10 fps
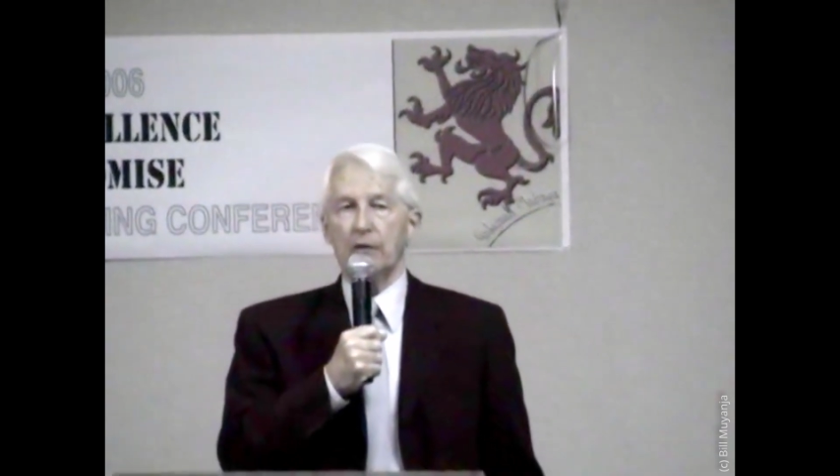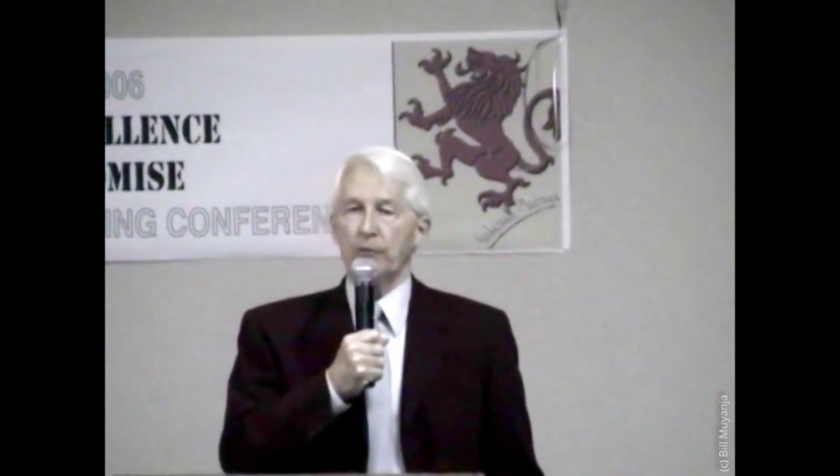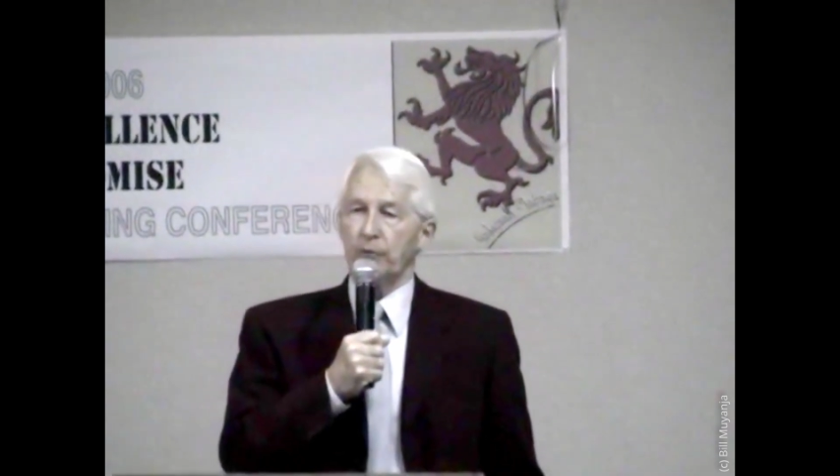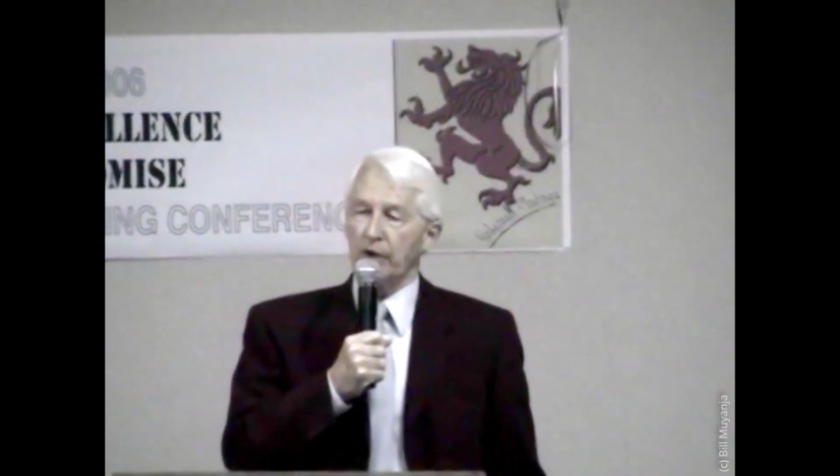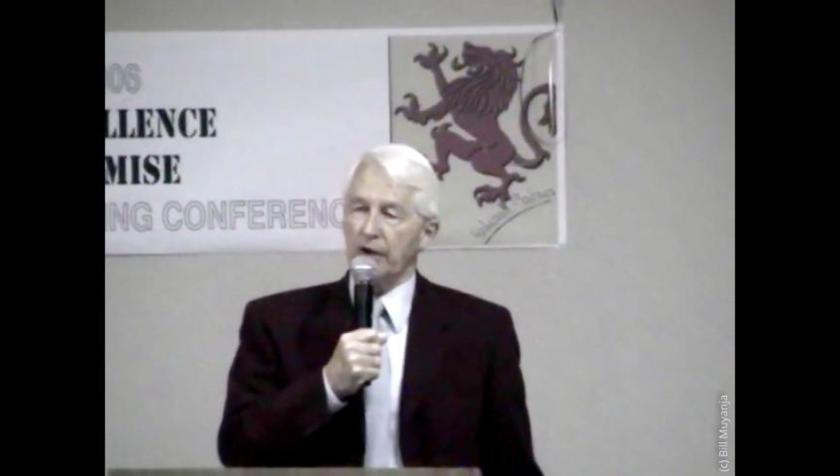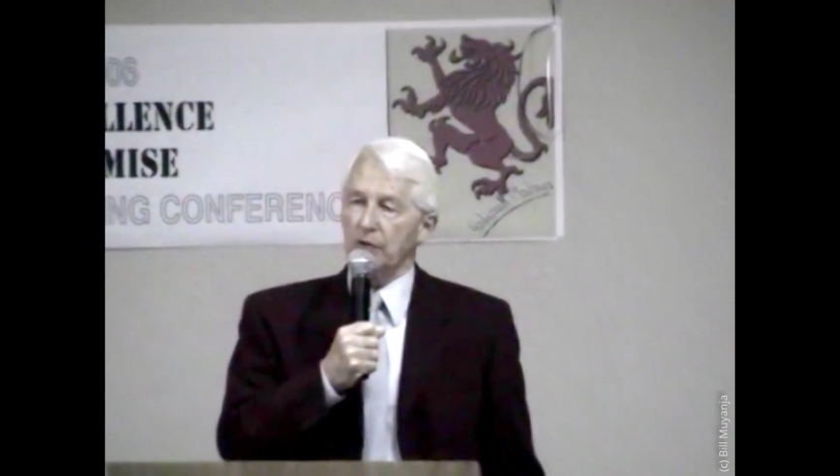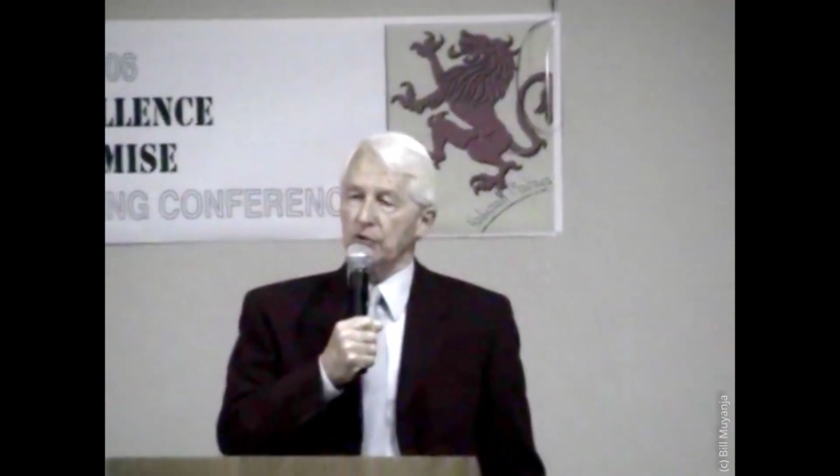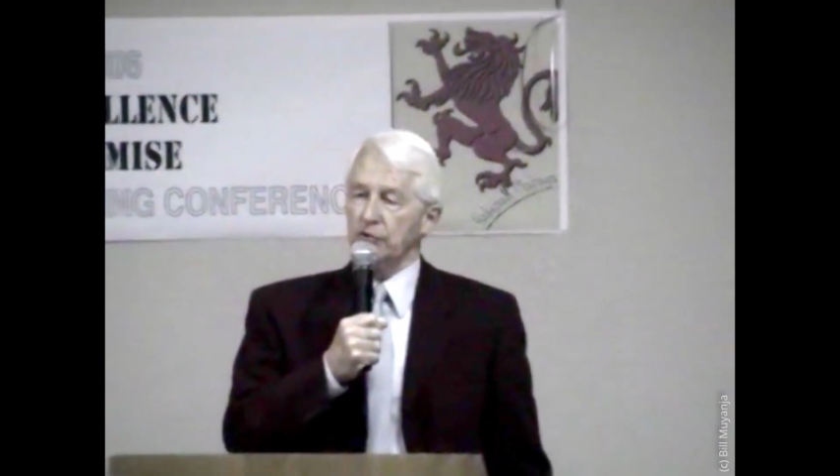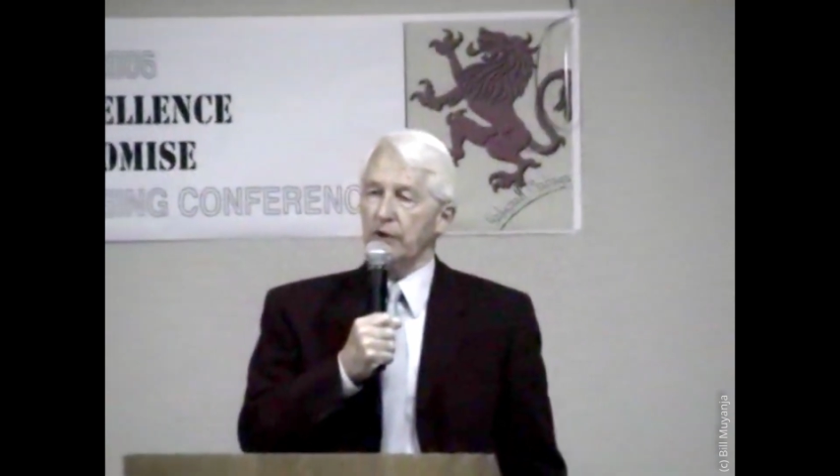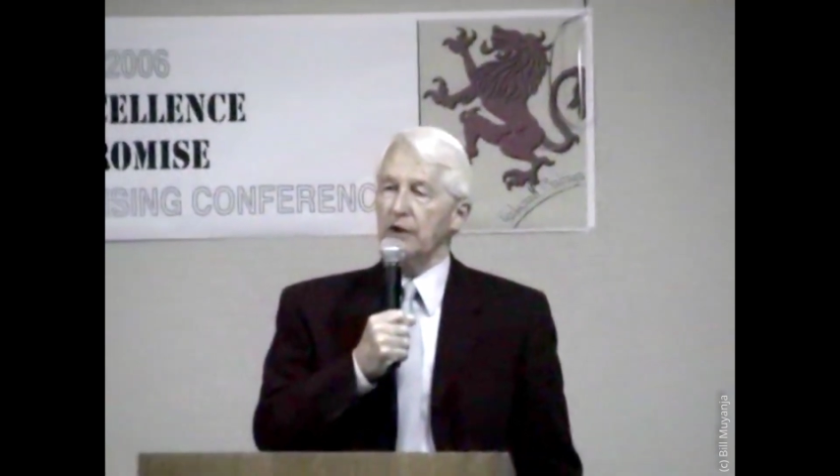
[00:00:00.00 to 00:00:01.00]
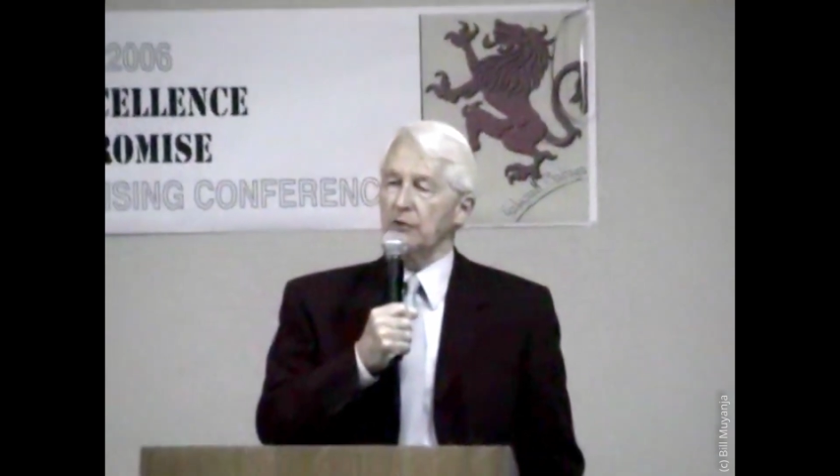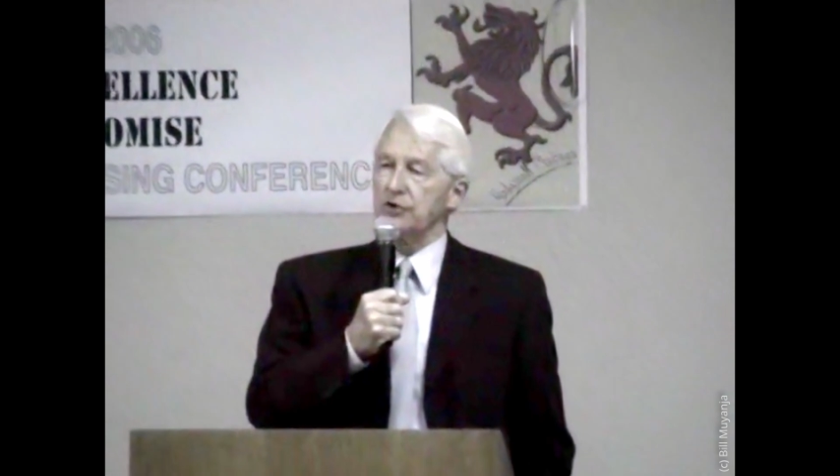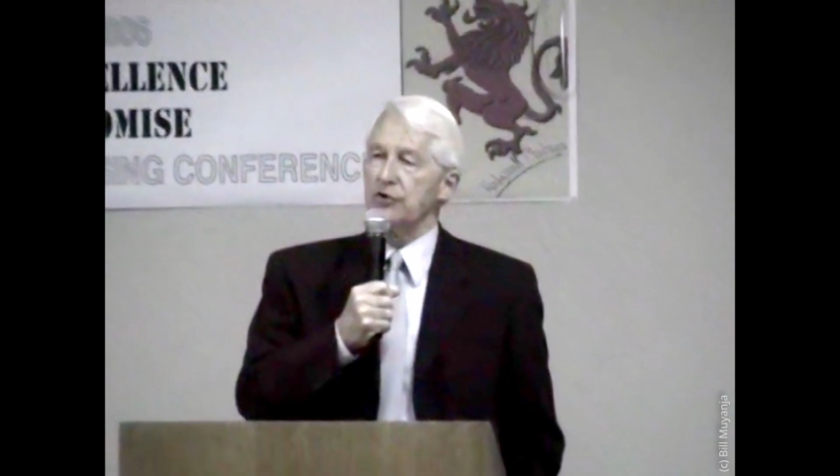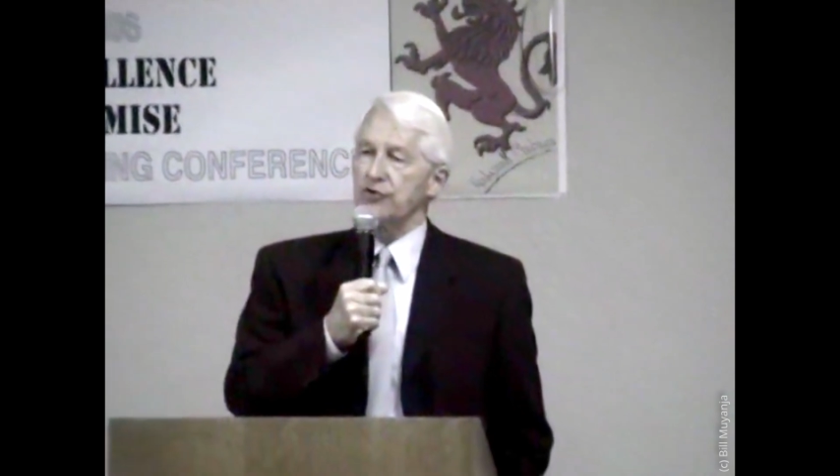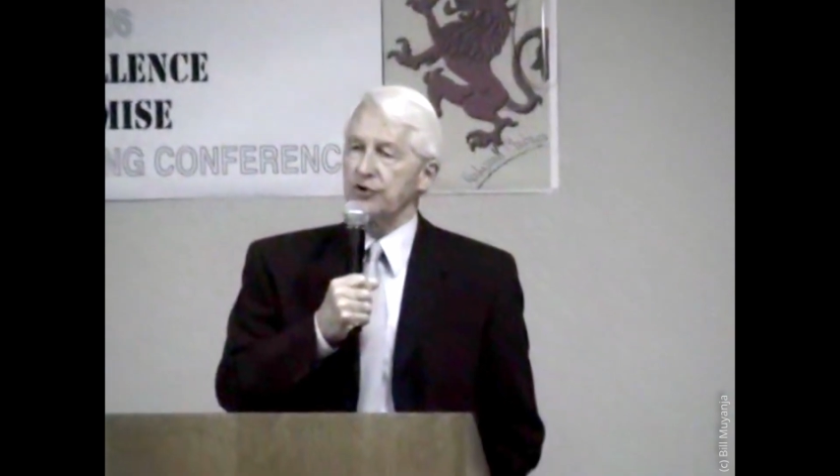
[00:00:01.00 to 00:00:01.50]
Uganda was an
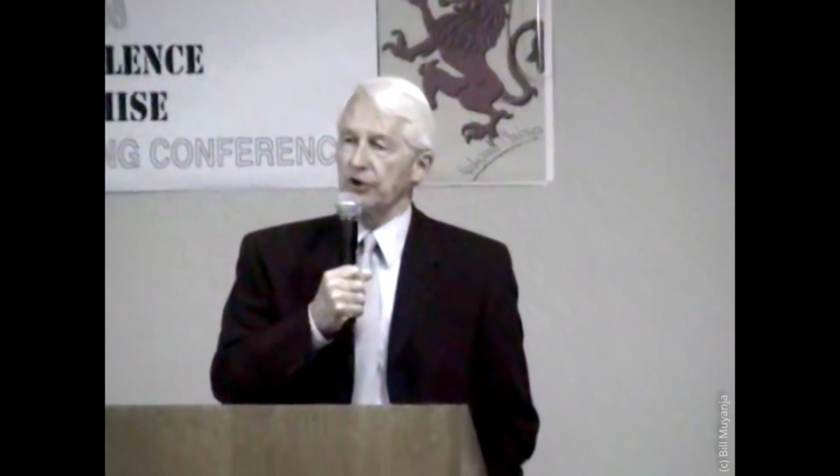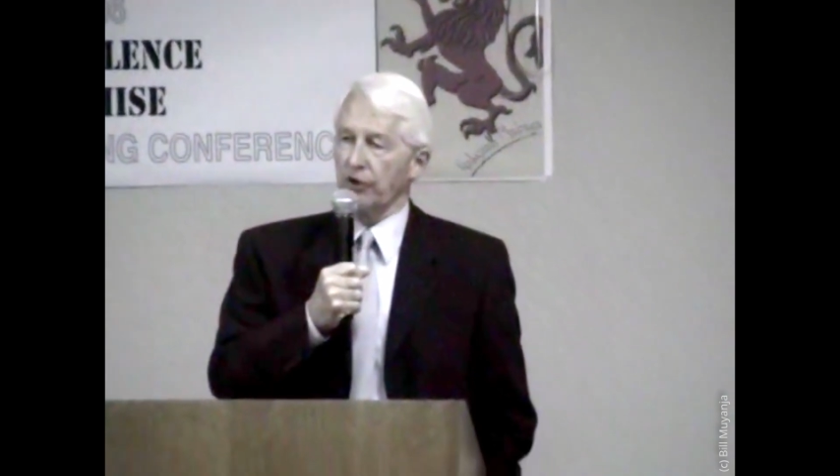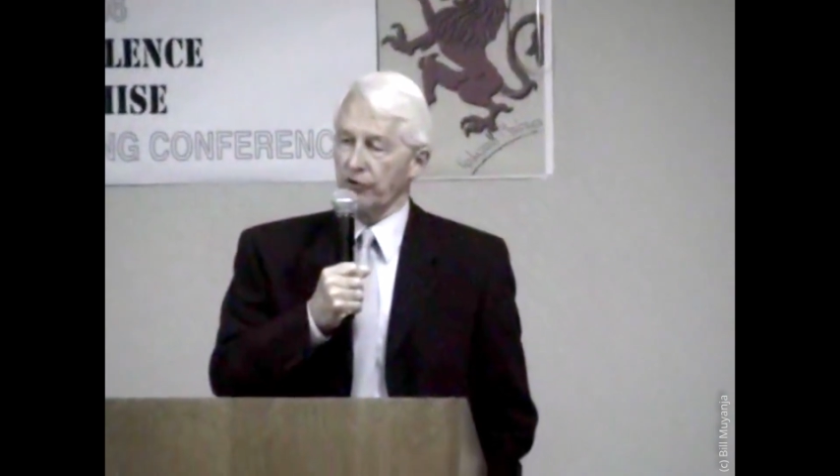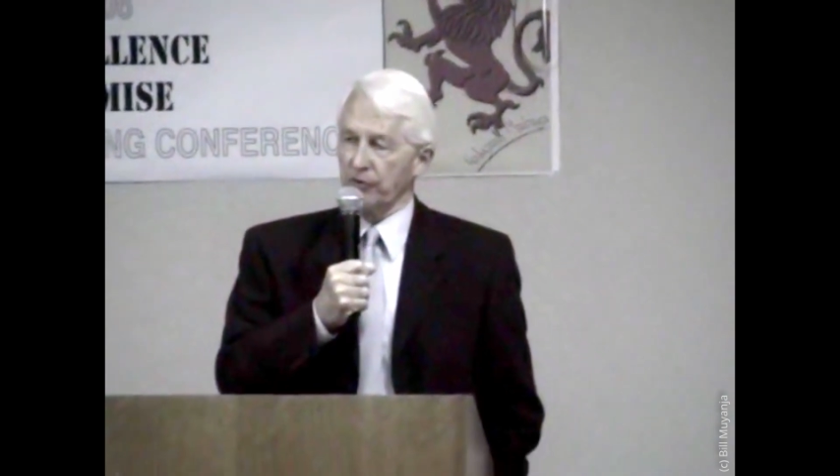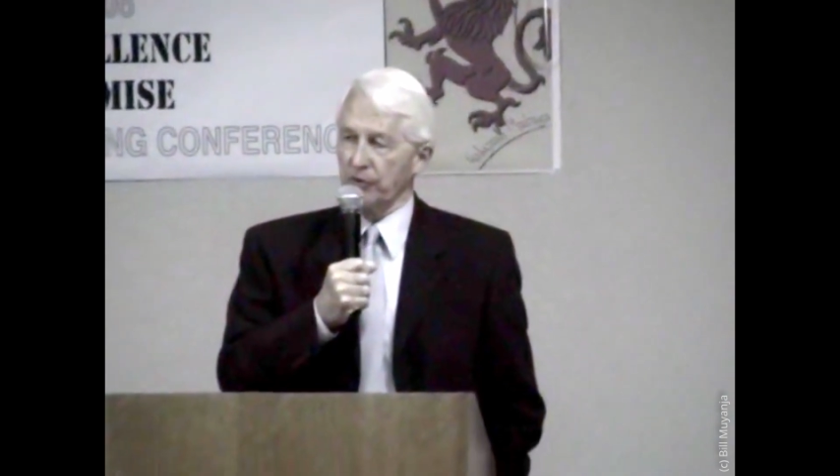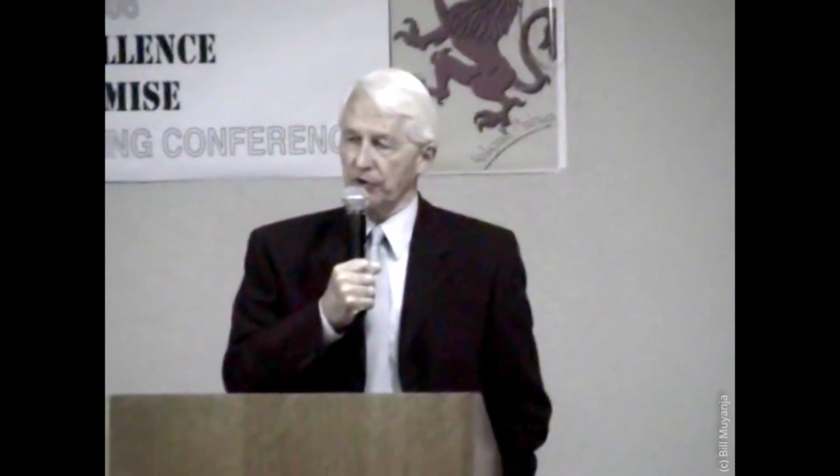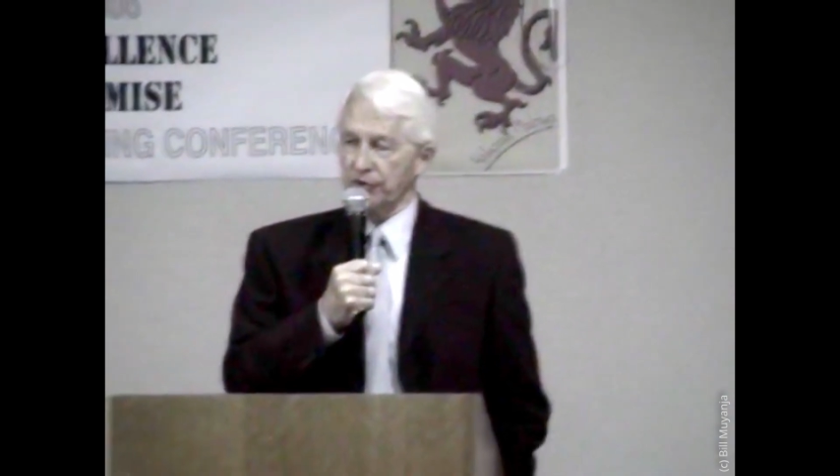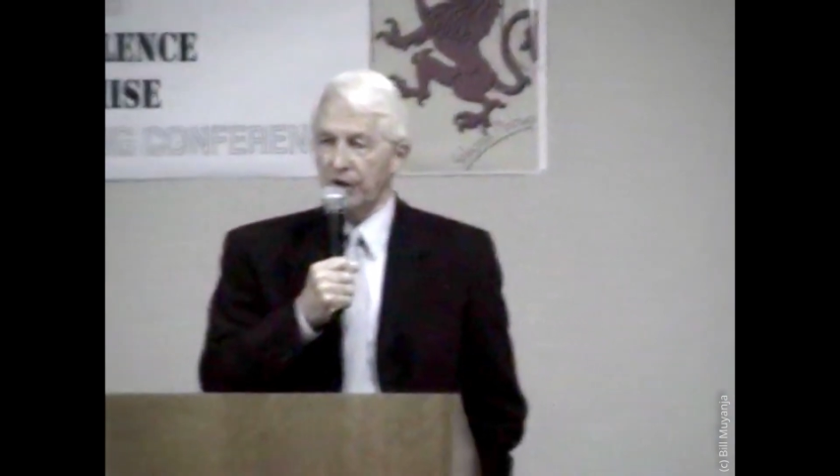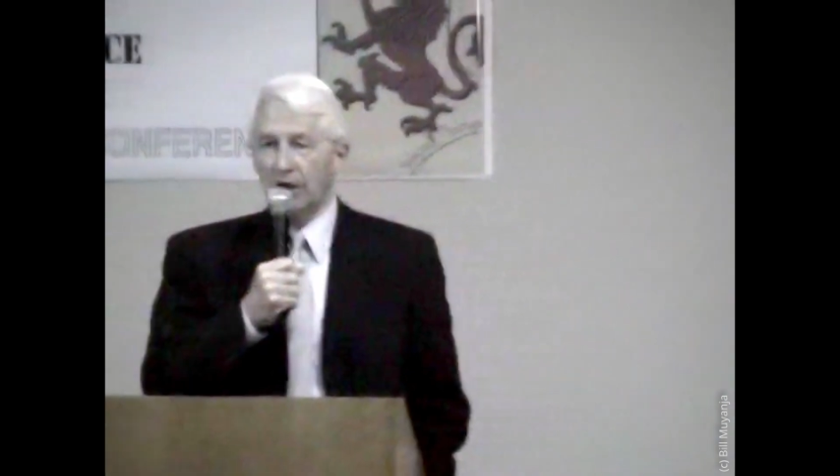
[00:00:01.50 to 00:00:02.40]
interesting country because